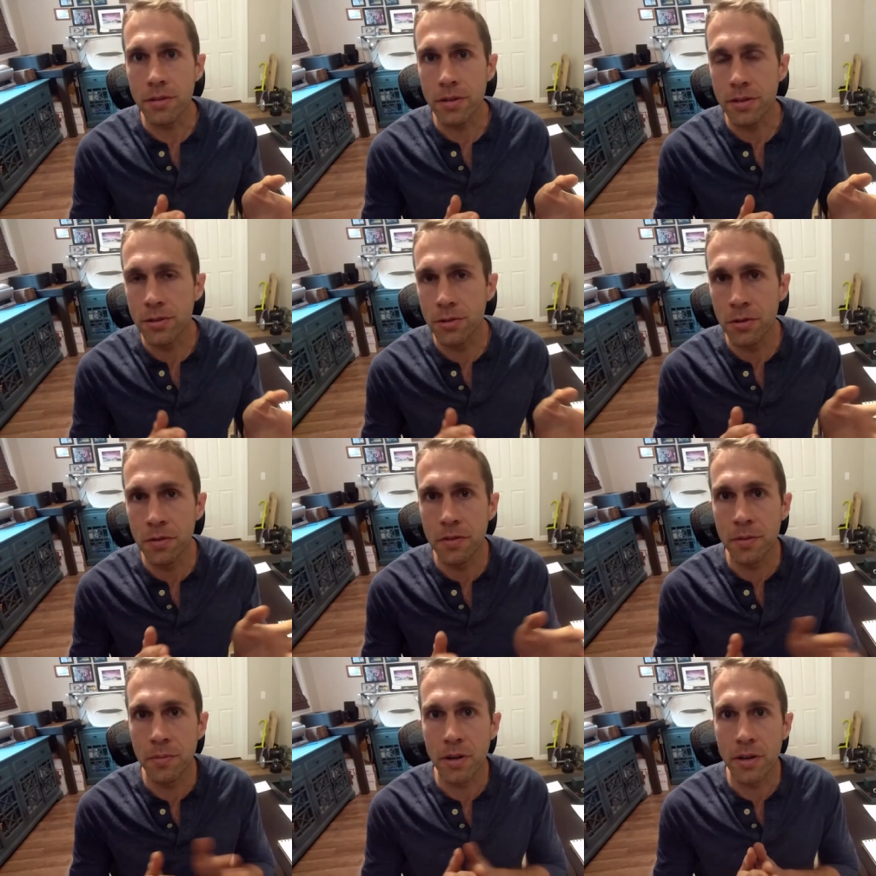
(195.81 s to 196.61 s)
The two of
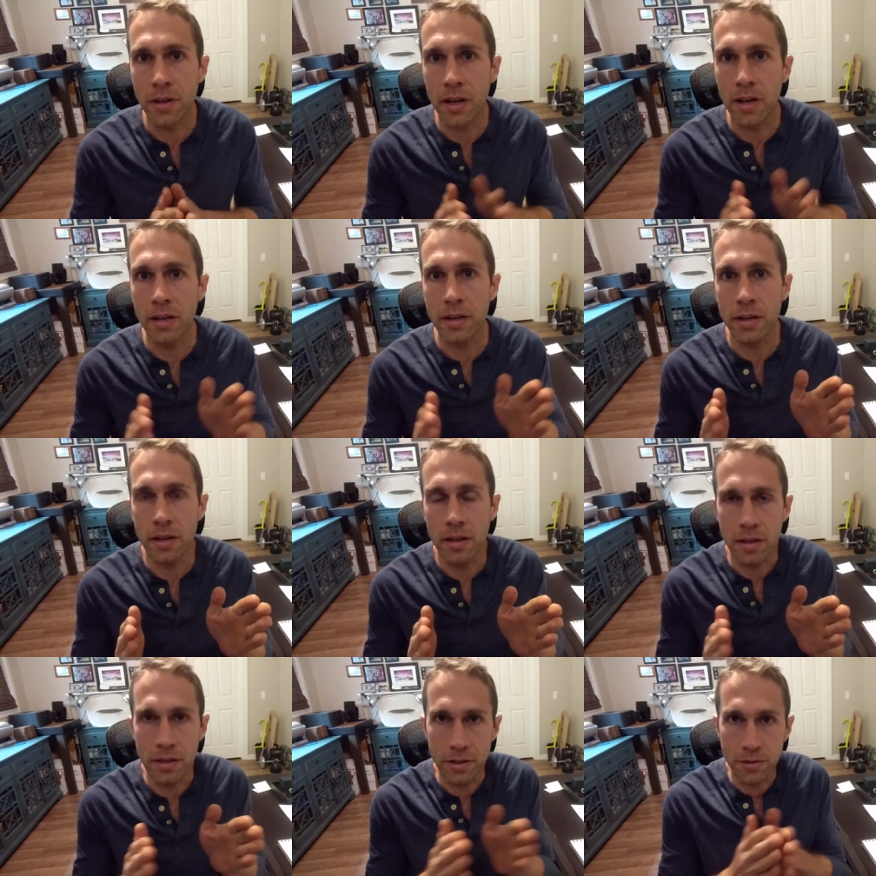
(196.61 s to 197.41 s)
them are not
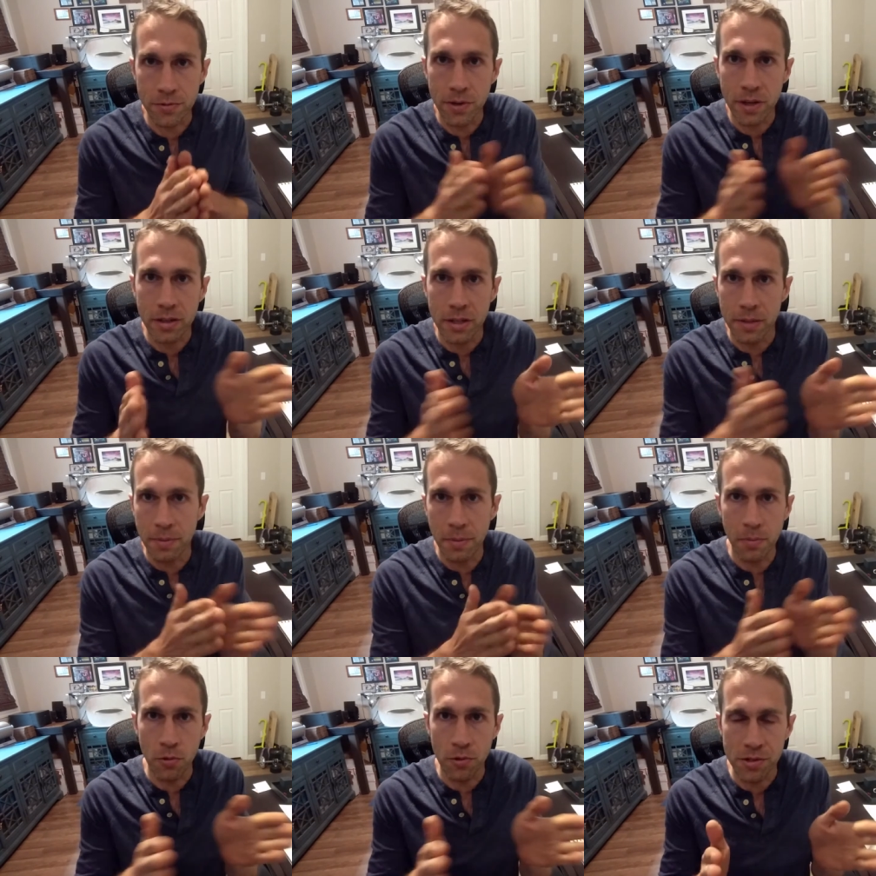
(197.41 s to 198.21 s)
uh, directly
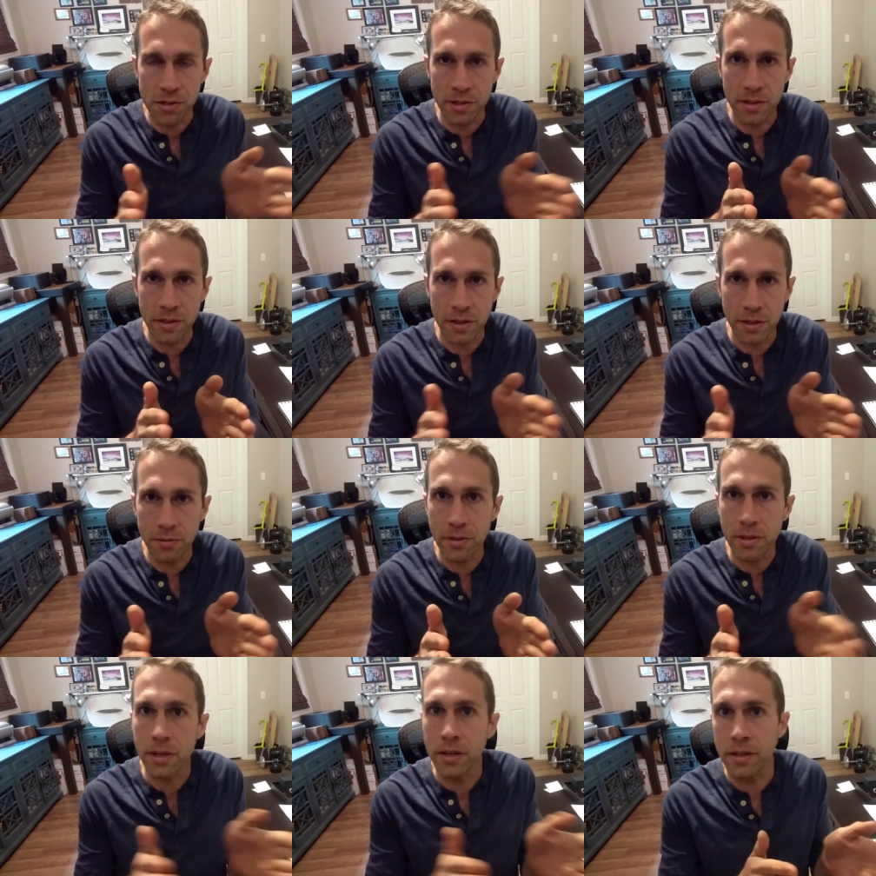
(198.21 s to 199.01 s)
proportionately
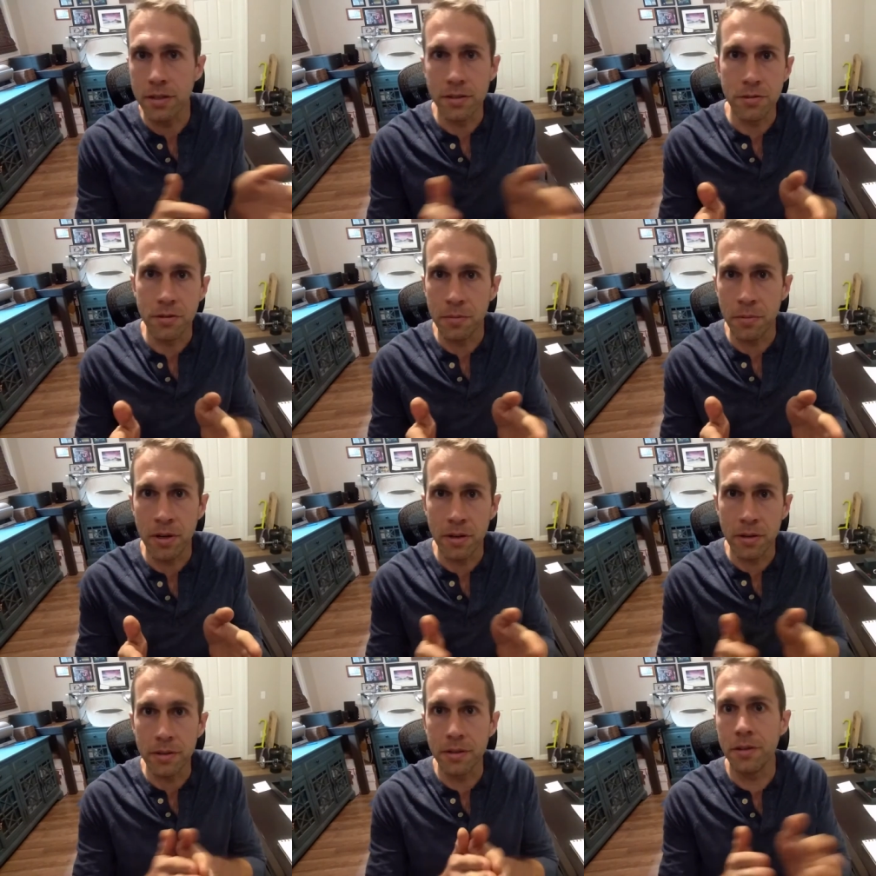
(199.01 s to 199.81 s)
related to them on
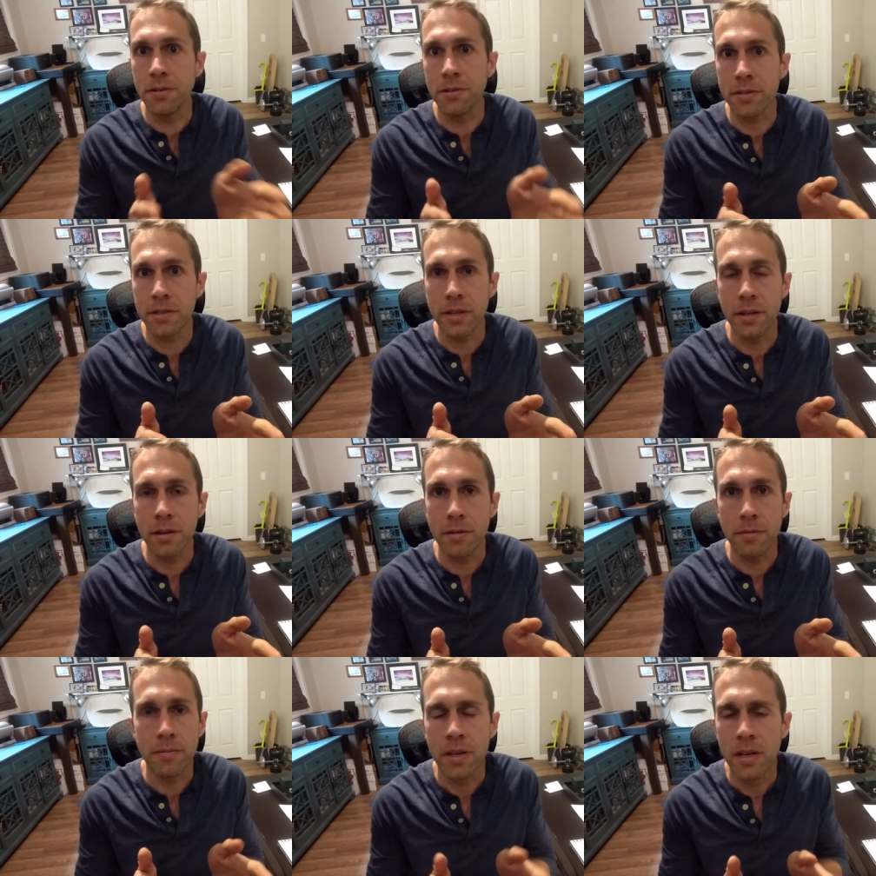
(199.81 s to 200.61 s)
a linear scale.